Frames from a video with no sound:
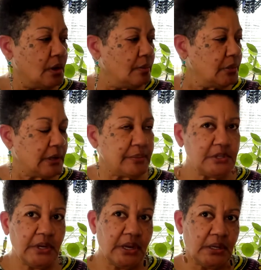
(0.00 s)
But let me
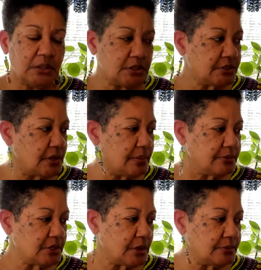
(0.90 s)
tell you a little
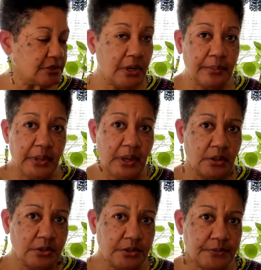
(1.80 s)
something
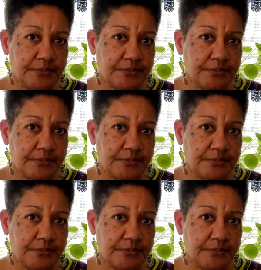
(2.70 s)
else.